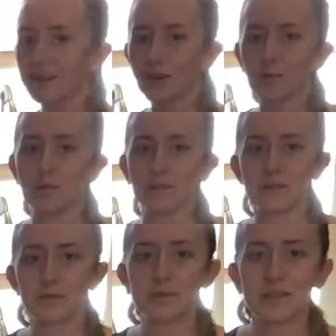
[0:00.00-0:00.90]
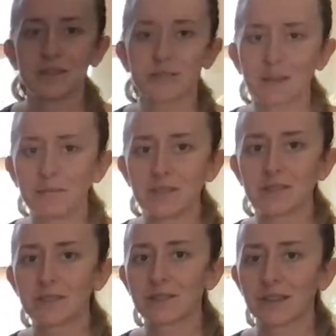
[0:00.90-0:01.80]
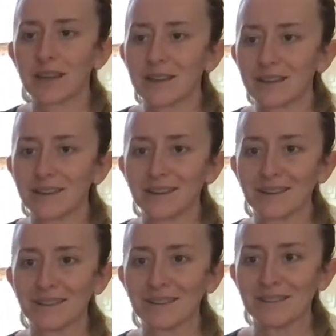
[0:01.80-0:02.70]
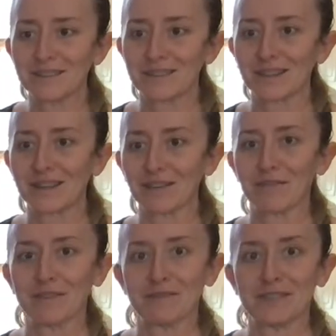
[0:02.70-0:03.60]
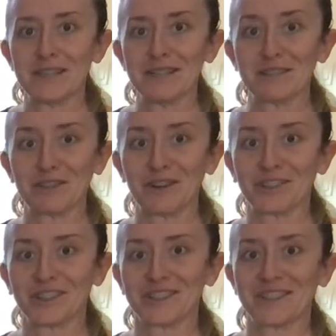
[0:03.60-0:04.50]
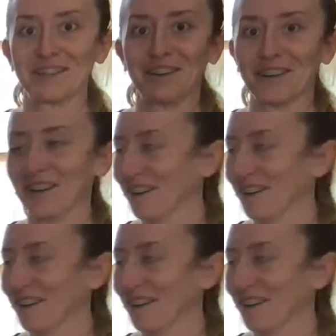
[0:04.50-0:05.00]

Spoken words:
of garbanzo beans. I mean, this is like a $15 dinner.